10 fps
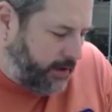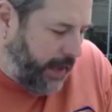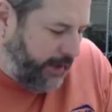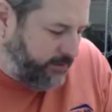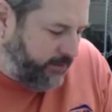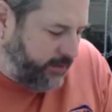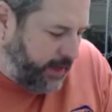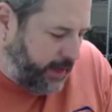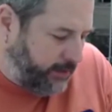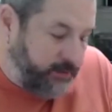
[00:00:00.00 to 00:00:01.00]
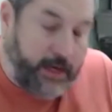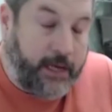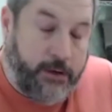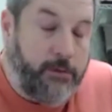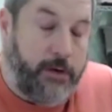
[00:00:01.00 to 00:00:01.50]
kinds of things, and it
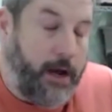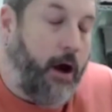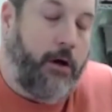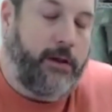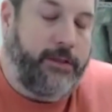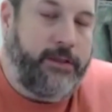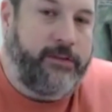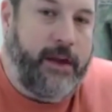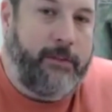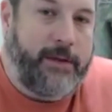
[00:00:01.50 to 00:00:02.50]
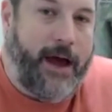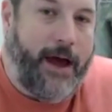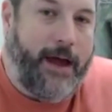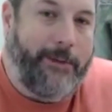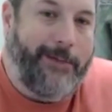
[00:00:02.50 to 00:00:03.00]
can do it all at the same
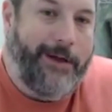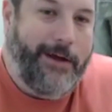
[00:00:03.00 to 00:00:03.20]
time,